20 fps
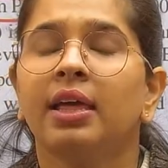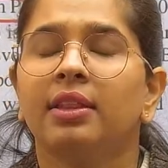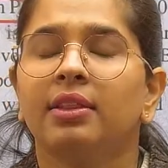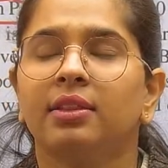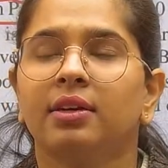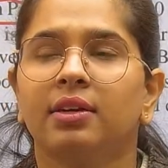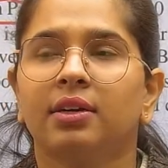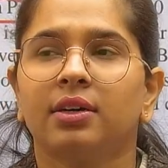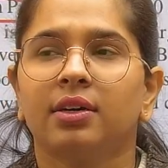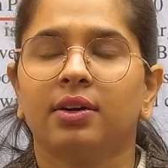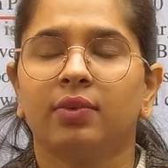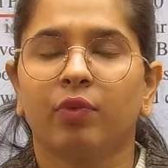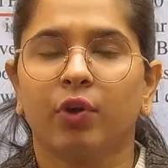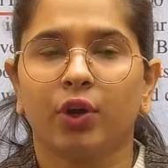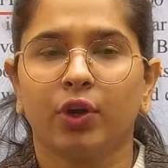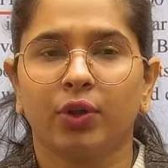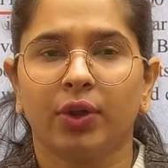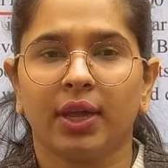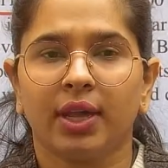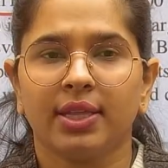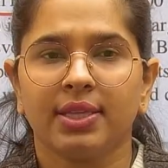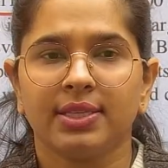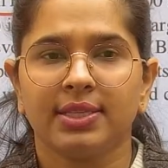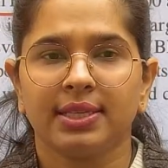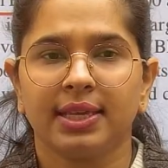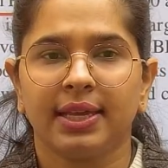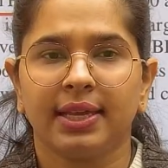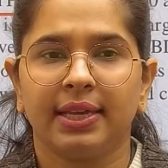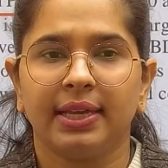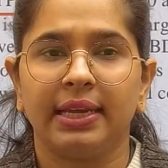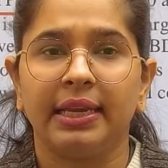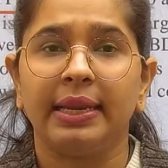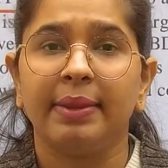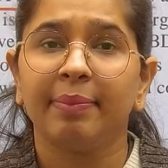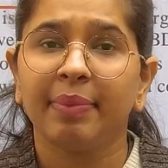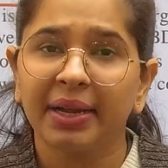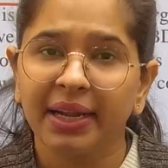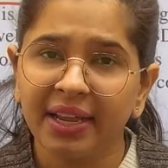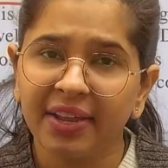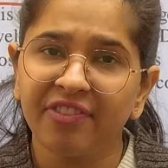the what you can say
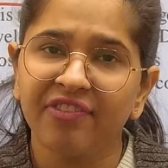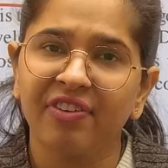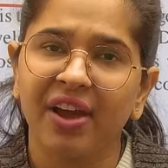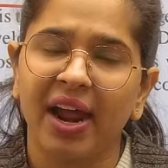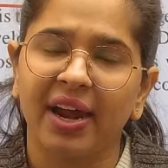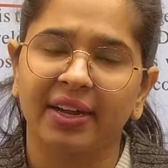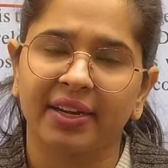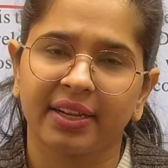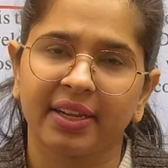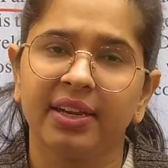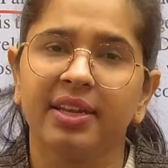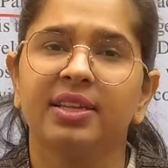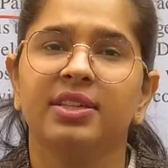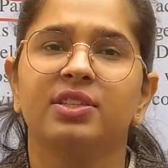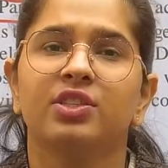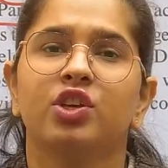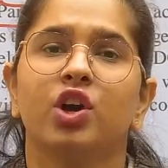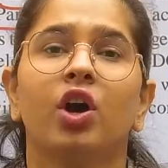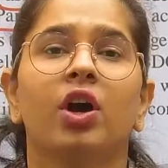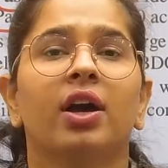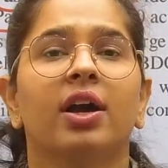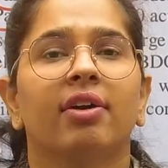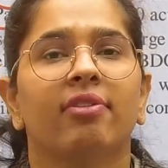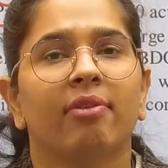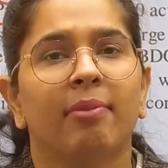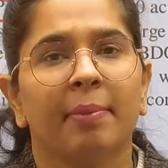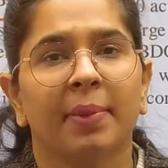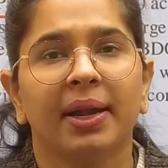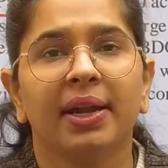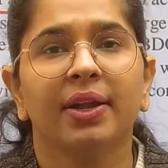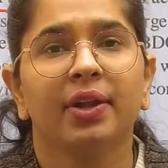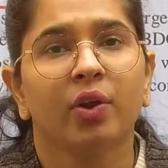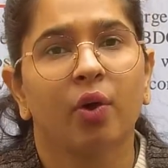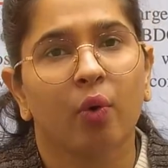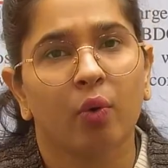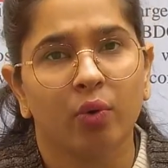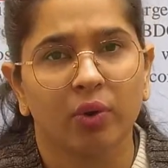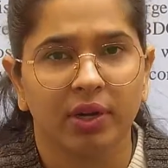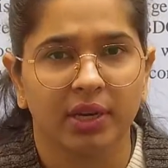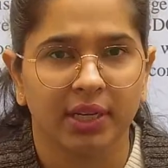limiting factor is your government
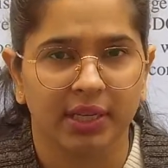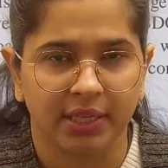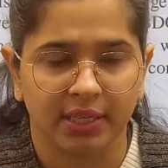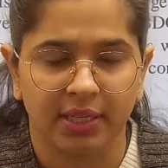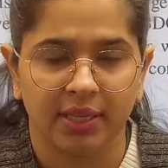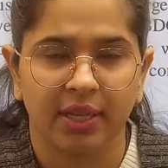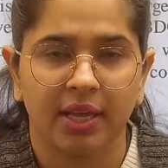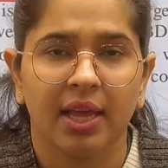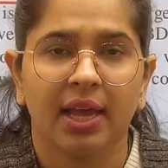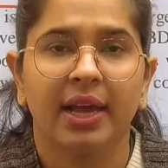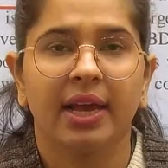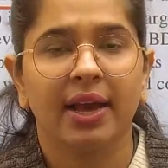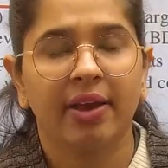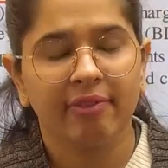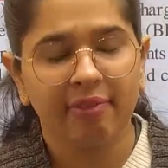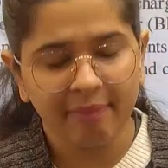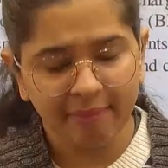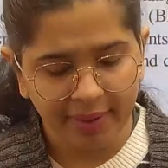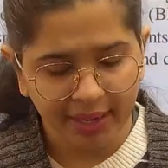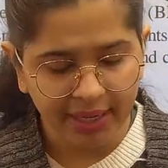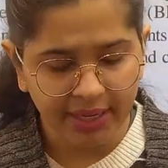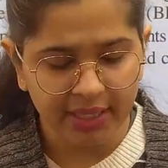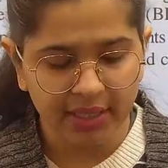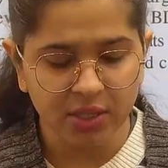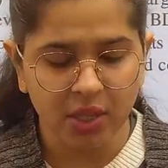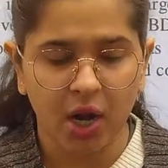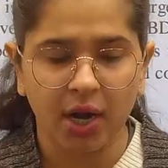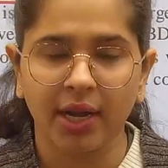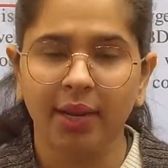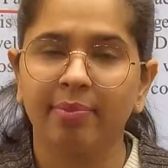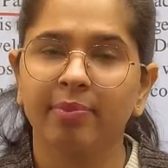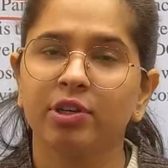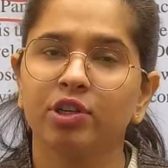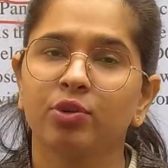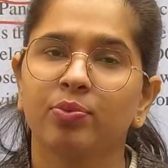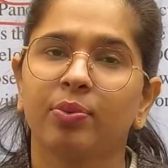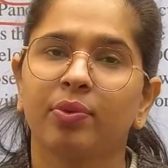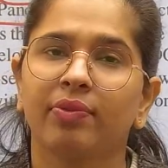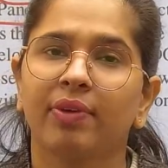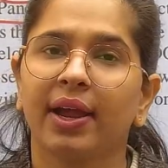only. Government is not able
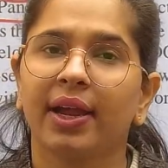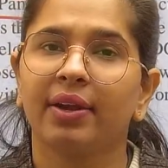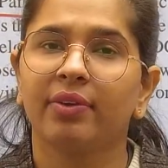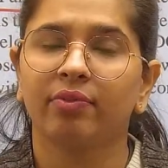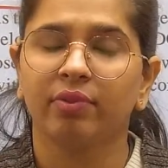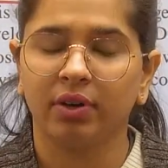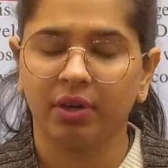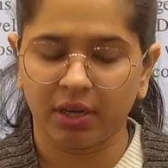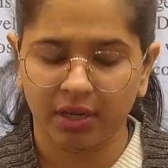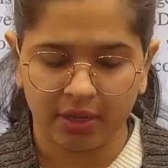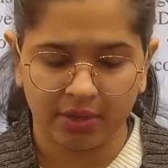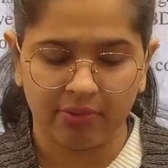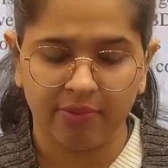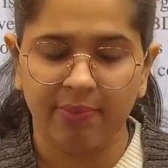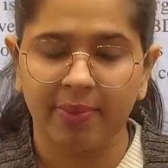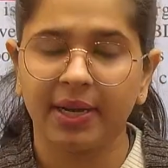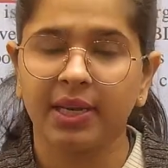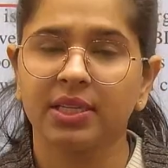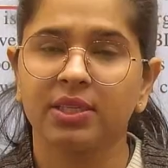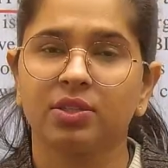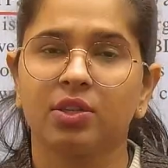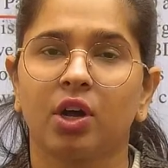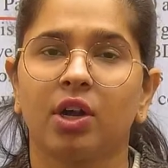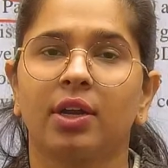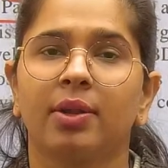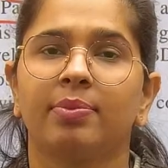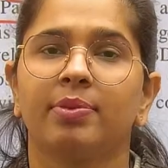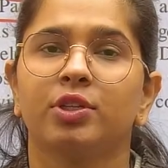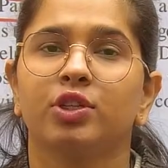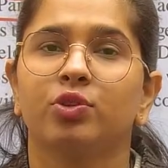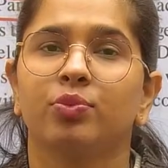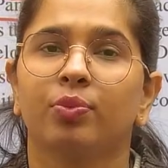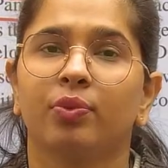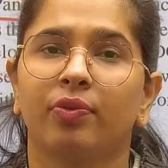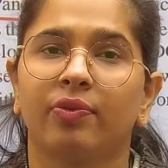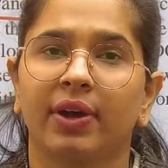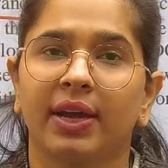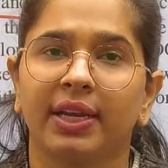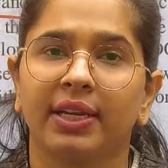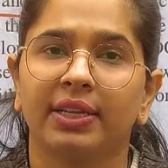to provide work, government is not able to
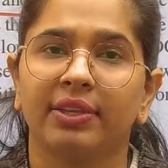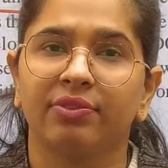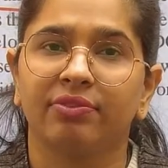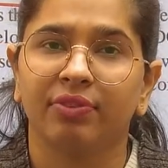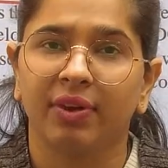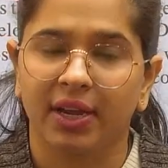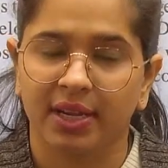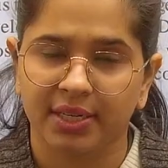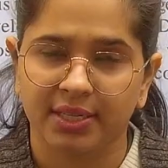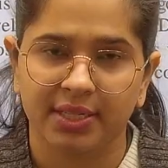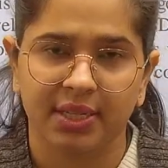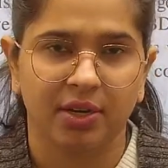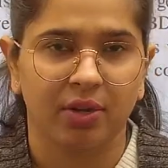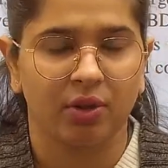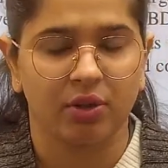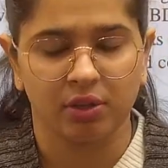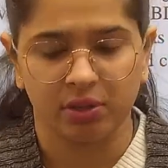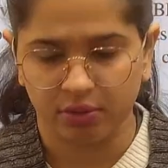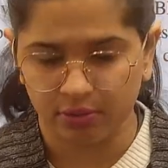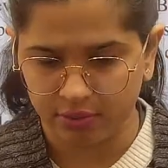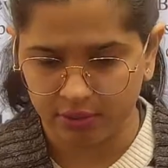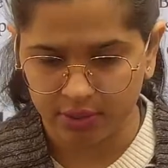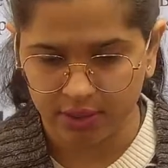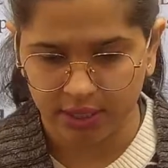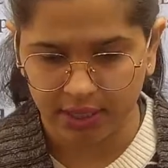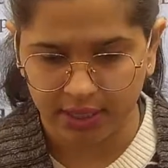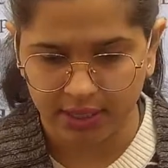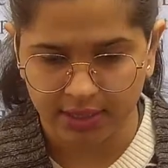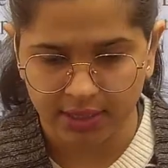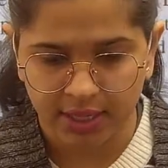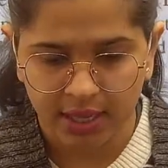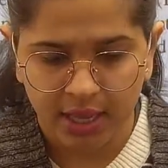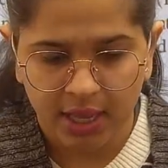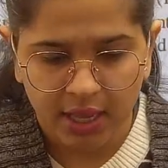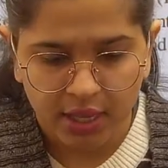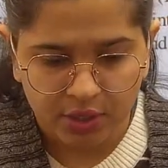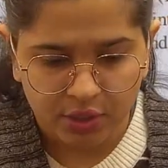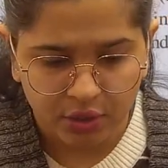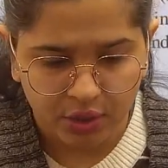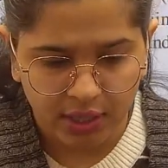provide the funds and all those things.
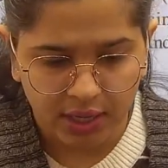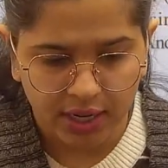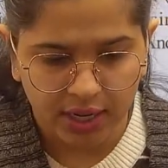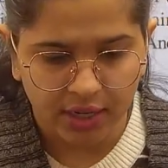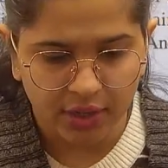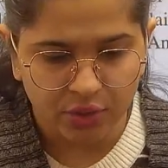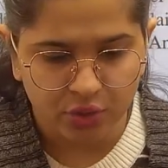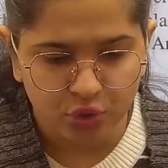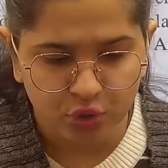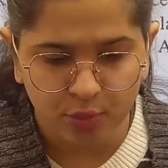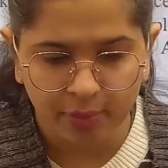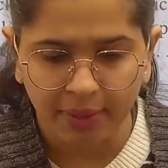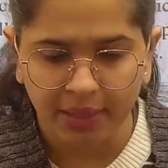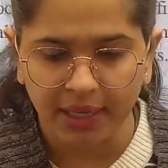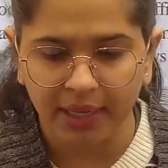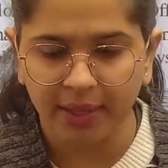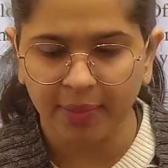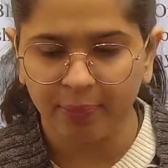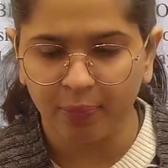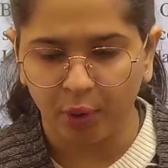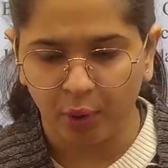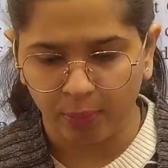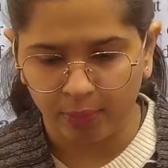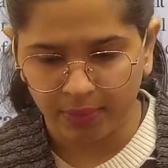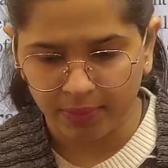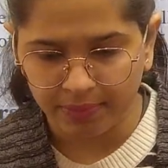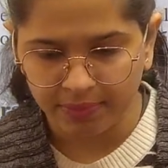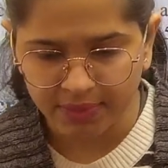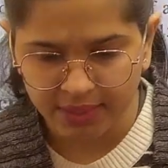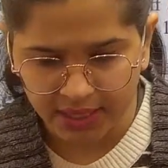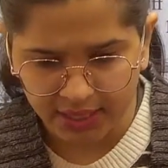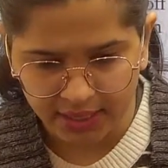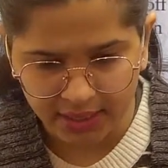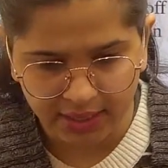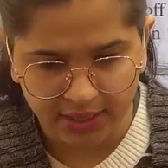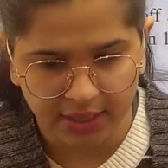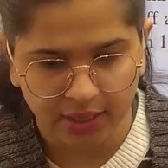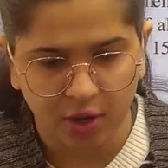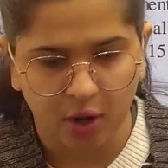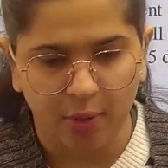So there are so many problems
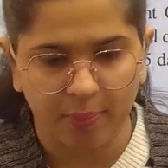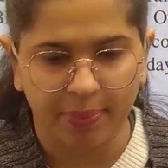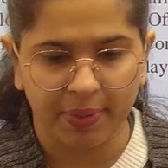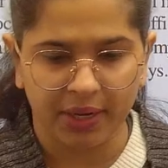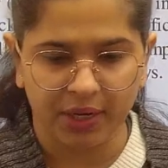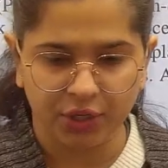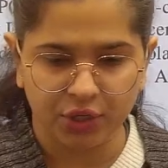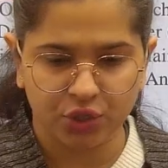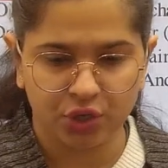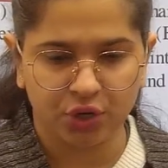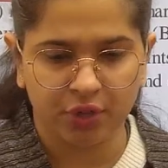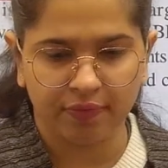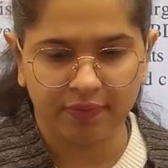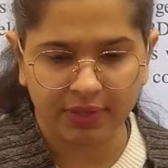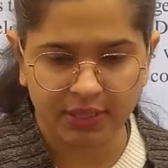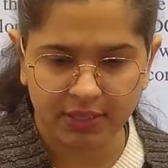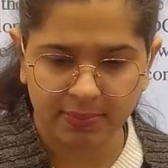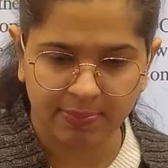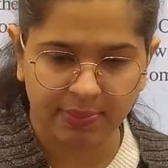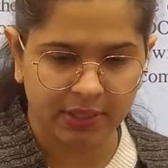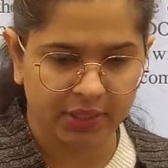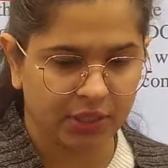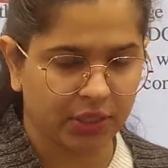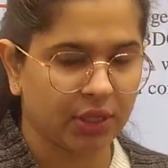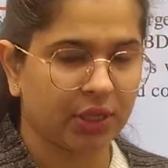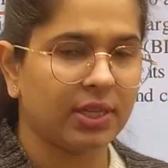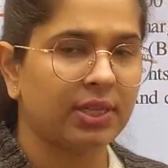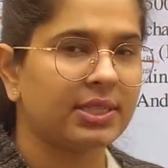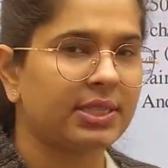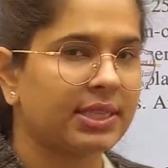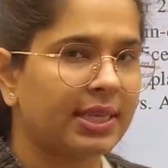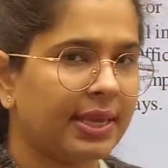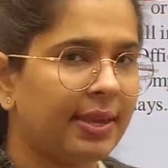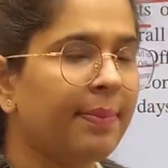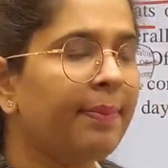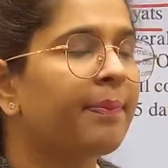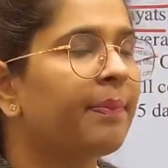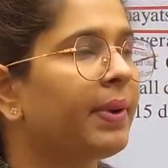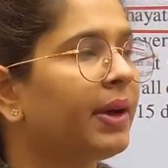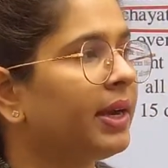in the operation of this particular
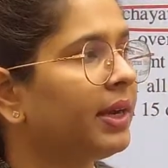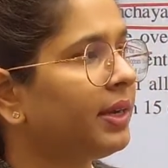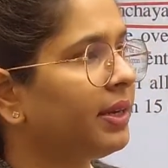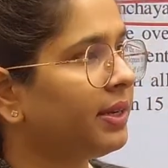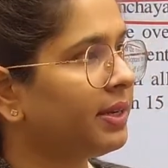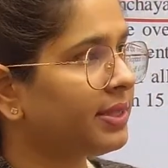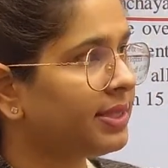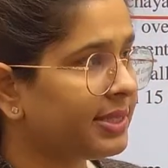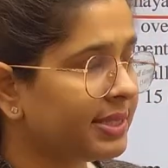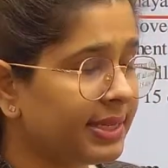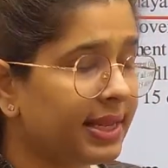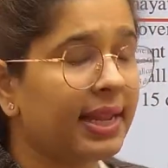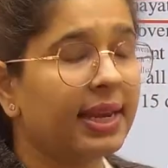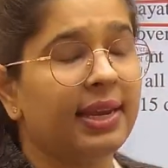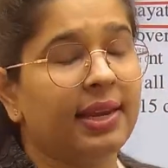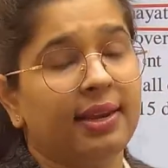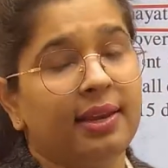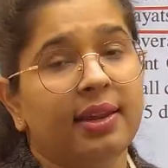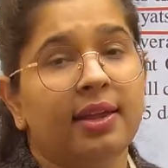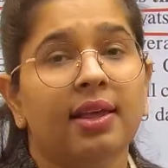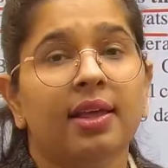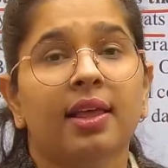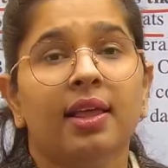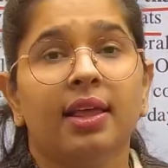scheme, but still